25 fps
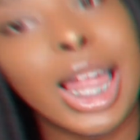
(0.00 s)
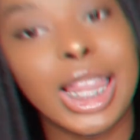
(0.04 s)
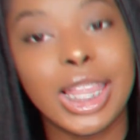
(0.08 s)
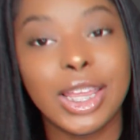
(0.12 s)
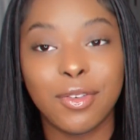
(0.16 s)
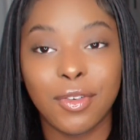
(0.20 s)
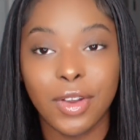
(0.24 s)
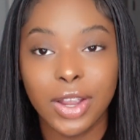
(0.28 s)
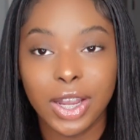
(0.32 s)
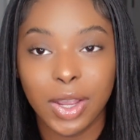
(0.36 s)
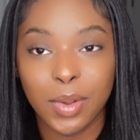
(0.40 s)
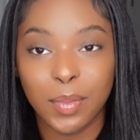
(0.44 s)
highly
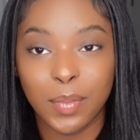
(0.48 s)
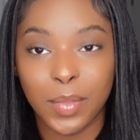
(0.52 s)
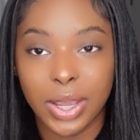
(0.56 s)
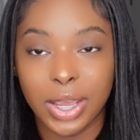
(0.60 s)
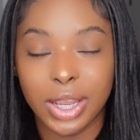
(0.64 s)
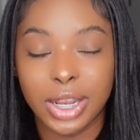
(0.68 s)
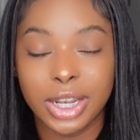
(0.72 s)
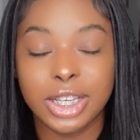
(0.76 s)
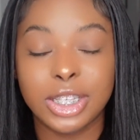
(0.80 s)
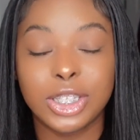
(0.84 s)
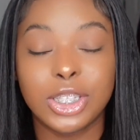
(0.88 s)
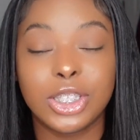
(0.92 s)

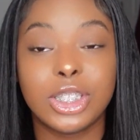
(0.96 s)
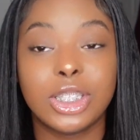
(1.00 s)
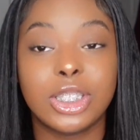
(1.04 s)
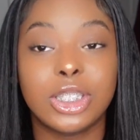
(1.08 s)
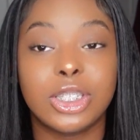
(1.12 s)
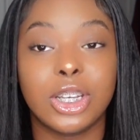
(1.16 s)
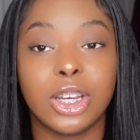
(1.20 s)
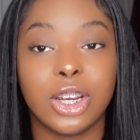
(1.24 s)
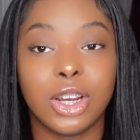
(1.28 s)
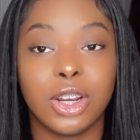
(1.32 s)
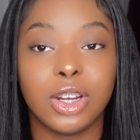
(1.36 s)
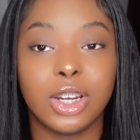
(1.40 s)
recommend
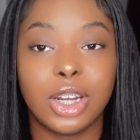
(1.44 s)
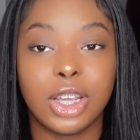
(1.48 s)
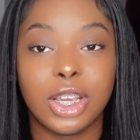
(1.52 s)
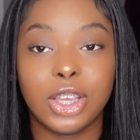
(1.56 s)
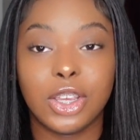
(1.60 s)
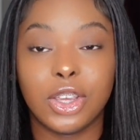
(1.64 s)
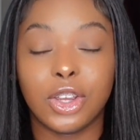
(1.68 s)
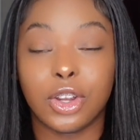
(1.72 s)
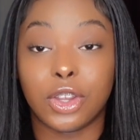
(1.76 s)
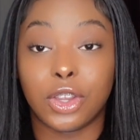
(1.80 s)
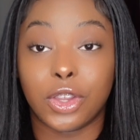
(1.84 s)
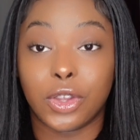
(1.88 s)
turning
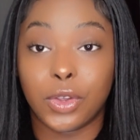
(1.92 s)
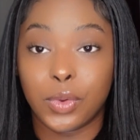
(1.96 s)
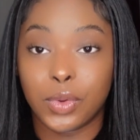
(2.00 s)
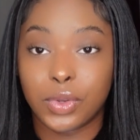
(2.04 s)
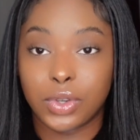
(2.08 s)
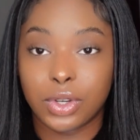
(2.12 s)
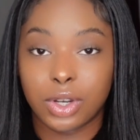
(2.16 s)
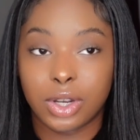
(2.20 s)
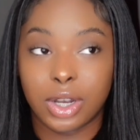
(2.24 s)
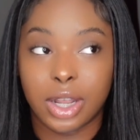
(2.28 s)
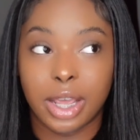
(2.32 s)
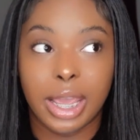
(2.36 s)
your
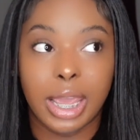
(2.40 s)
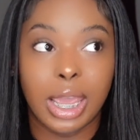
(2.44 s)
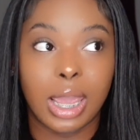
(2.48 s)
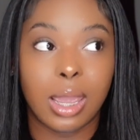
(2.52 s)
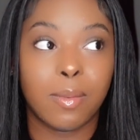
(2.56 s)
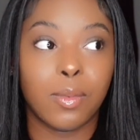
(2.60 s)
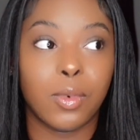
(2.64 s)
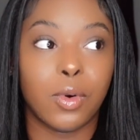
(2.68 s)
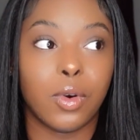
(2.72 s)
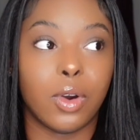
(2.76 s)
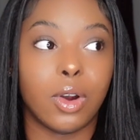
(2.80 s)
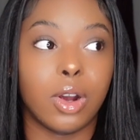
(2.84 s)

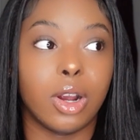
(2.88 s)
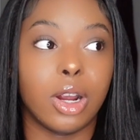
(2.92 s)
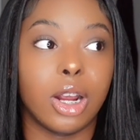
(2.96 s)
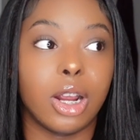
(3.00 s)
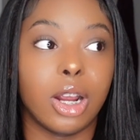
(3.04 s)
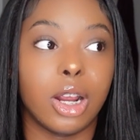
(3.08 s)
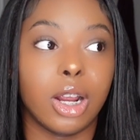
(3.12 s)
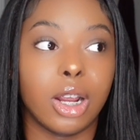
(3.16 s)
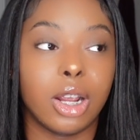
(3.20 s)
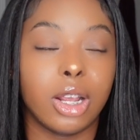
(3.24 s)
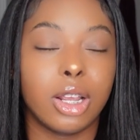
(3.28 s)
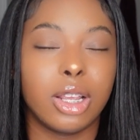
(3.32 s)
username,
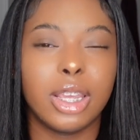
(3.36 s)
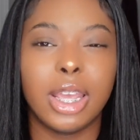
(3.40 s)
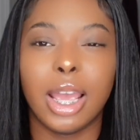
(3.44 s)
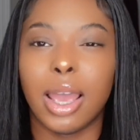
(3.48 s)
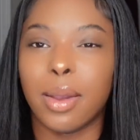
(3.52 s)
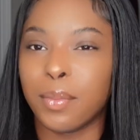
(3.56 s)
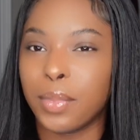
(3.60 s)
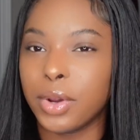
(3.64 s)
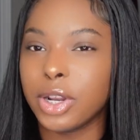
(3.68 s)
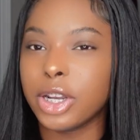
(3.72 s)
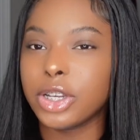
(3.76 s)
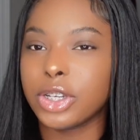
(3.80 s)
or yeah,
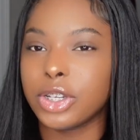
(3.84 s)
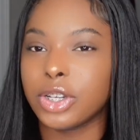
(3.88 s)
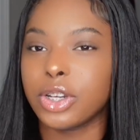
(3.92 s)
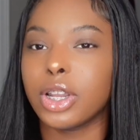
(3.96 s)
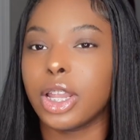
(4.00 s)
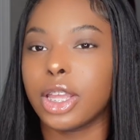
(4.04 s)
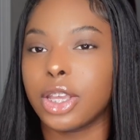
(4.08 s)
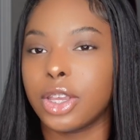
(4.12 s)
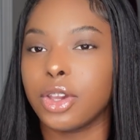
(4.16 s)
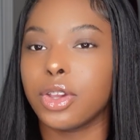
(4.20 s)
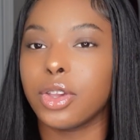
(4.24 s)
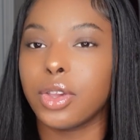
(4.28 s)
I'm pretty sure
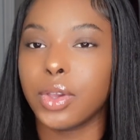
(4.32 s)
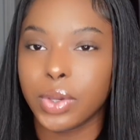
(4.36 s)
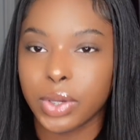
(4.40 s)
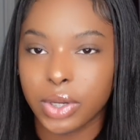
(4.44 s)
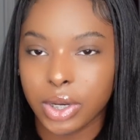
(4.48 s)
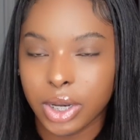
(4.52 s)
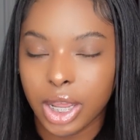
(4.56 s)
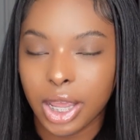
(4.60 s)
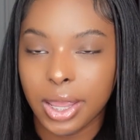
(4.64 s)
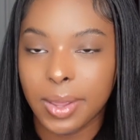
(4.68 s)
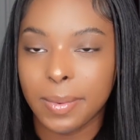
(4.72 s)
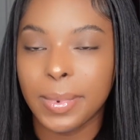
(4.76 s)
like your
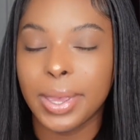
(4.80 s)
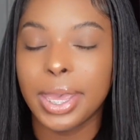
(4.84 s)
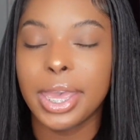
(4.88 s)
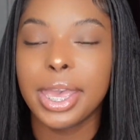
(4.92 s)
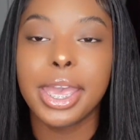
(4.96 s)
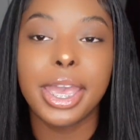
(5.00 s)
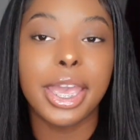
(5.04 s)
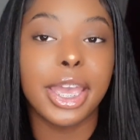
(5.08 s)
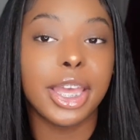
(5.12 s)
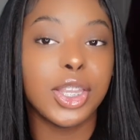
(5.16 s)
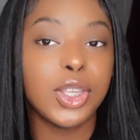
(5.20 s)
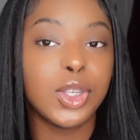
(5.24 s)
username,
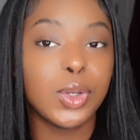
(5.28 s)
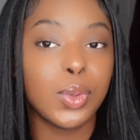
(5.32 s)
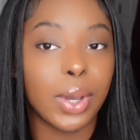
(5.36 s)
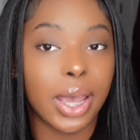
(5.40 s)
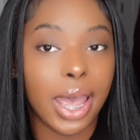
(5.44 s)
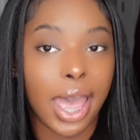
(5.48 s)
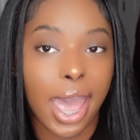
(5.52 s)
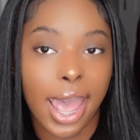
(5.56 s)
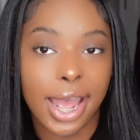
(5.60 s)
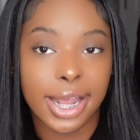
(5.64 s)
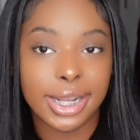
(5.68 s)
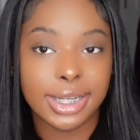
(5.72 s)
into a
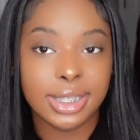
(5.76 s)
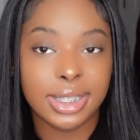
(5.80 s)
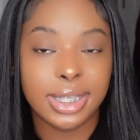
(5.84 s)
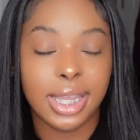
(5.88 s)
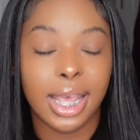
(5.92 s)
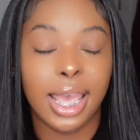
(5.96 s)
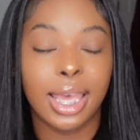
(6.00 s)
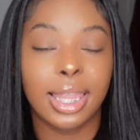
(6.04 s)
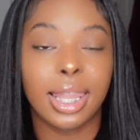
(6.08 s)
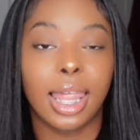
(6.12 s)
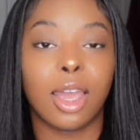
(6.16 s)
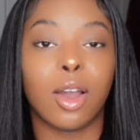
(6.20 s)

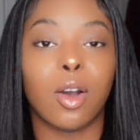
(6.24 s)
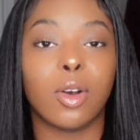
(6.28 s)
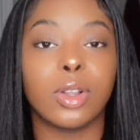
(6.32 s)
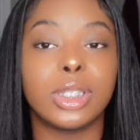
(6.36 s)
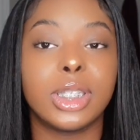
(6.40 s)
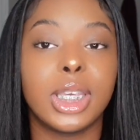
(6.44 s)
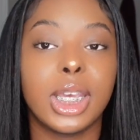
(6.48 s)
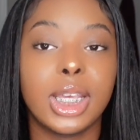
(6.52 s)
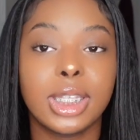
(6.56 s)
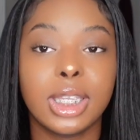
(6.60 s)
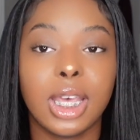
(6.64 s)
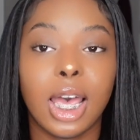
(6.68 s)
hashtag. Like on
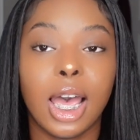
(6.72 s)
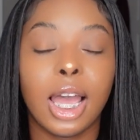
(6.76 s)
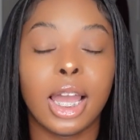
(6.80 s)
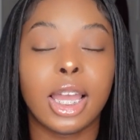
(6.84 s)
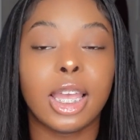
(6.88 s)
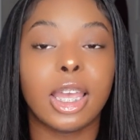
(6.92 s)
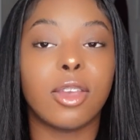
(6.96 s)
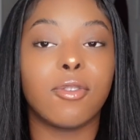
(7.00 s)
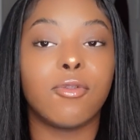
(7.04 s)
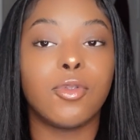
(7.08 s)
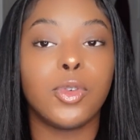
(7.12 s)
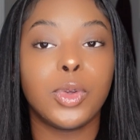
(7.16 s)

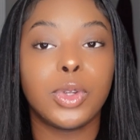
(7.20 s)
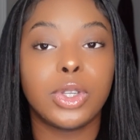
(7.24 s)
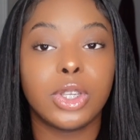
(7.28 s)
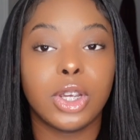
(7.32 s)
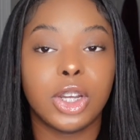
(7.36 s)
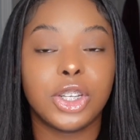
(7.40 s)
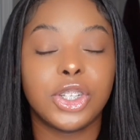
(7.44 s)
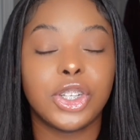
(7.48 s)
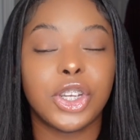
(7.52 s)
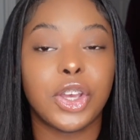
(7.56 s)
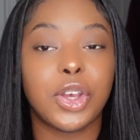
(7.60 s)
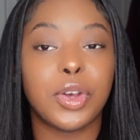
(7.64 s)
TikTok, if you
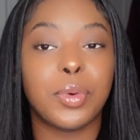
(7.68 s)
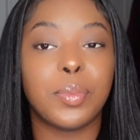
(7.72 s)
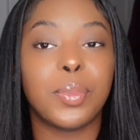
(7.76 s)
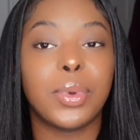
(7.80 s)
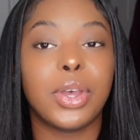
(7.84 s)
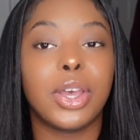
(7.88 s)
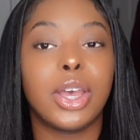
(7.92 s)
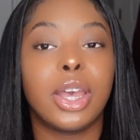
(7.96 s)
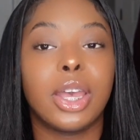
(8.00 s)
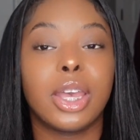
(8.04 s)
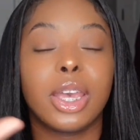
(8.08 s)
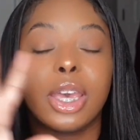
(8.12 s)
search up
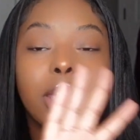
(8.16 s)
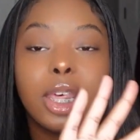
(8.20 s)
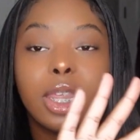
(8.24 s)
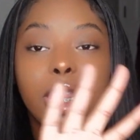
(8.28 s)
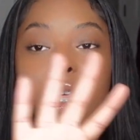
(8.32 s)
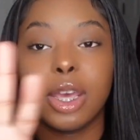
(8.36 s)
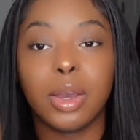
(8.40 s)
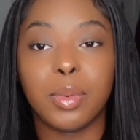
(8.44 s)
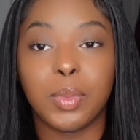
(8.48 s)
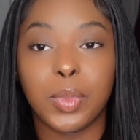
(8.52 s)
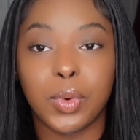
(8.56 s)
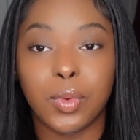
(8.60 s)

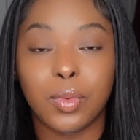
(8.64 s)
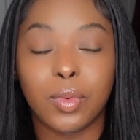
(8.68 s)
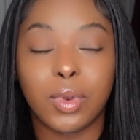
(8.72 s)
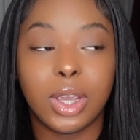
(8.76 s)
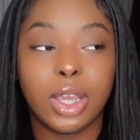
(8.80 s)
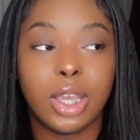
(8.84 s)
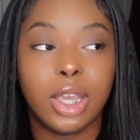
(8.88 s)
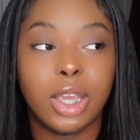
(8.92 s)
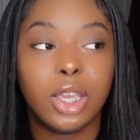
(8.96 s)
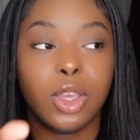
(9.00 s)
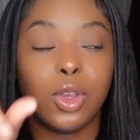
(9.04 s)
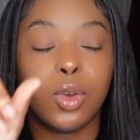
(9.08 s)
Khalea
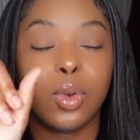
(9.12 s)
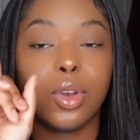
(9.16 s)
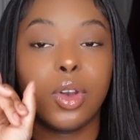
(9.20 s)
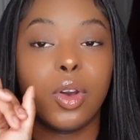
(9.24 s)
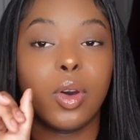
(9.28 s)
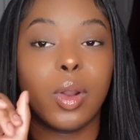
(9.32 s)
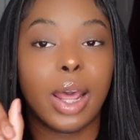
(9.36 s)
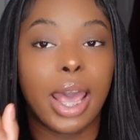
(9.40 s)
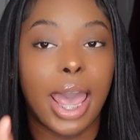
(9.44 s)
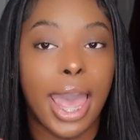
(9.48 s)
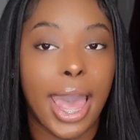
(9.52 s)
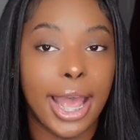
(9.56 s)
Marie, you can
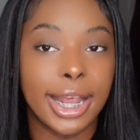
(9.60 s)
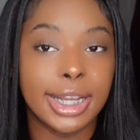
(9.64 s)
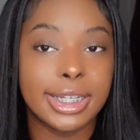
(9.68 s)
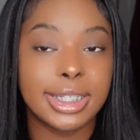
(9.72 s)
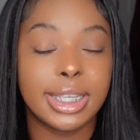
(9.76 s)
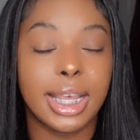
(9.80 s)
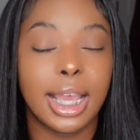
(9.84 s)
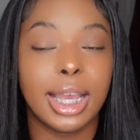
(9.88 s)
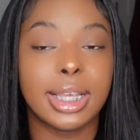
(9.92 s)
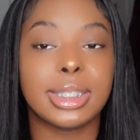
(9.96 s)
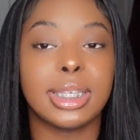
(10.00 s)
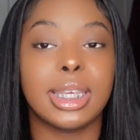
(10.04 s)
go to
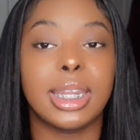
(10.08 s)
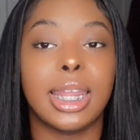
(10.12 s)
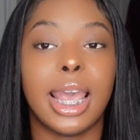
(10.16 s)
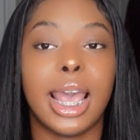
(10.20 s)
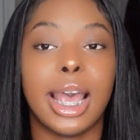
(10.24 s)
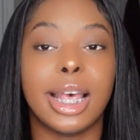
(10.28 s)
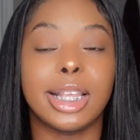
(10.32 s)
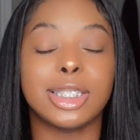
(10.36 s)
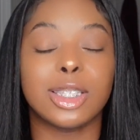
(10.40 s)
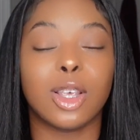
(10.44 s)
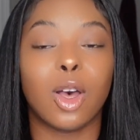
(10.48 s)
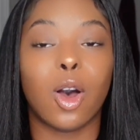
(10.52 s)
hashtags and it
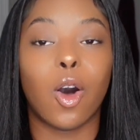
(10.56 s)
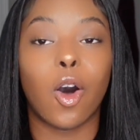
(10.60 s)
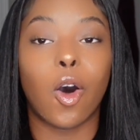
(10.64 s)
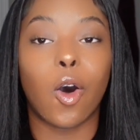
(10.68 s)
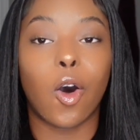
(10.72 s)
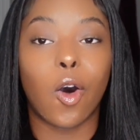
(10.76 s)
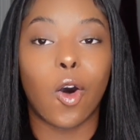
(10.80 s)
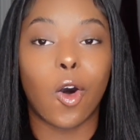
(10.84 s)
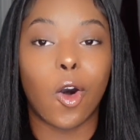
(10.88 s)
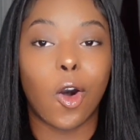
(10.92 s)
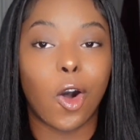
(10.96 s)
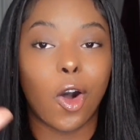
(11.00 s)
has
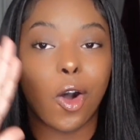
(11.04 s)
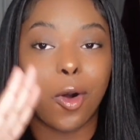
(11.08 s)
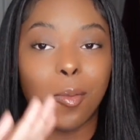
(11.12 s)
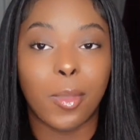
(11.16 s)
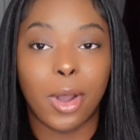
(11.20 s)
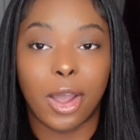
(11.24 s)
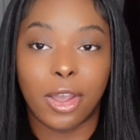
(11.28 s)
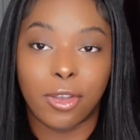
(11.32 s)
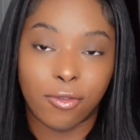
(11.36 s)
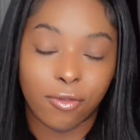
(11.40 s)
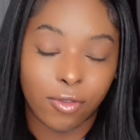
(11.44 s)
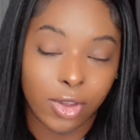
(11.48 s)
all
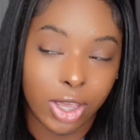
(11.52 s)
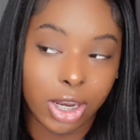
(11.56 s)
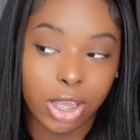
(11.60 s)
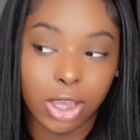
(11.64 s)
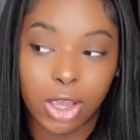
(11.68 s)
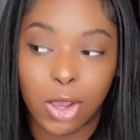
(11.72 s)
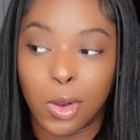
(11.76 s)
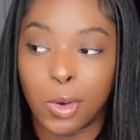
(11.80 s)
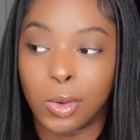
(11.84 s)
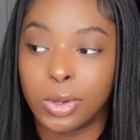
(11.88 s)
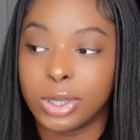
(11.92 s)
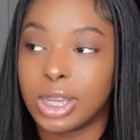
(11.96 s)
my
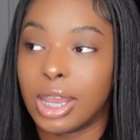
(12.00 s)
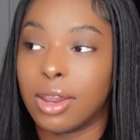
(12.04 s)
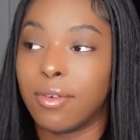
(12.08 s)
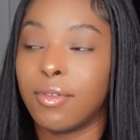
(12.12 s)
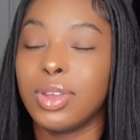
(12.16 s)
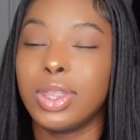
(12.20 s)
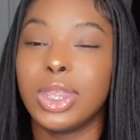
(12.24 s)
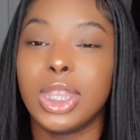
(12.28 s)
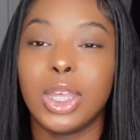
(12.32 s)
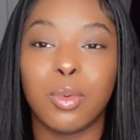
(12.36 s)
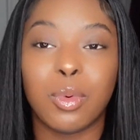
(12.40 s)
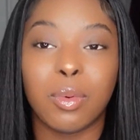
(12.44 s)
videos,
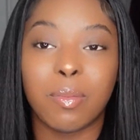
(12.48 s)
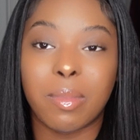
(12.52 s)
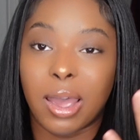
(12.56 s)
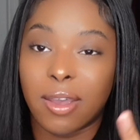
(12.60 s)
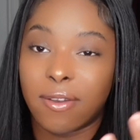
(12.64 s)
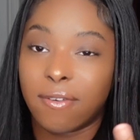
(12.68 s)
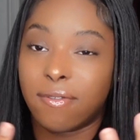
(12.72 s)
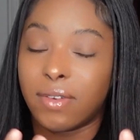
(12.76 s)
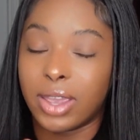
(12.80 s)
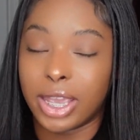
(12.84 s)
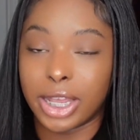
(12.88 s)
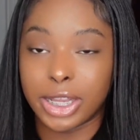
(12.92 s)
everything with
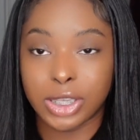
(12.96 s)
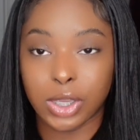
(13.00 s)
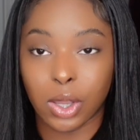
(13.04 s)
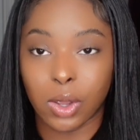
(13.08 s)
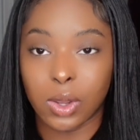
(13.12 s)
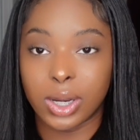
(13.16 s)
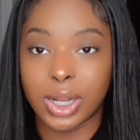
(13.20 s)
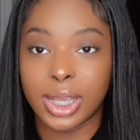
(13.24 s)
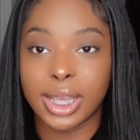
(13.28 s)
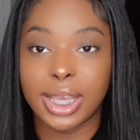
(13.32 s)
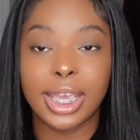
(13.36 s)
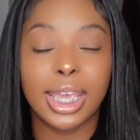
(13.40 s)
my face
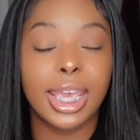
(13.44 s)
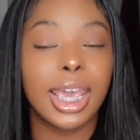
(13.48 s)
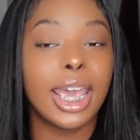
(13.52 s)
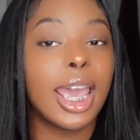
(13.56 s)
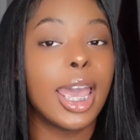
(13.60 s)
on it.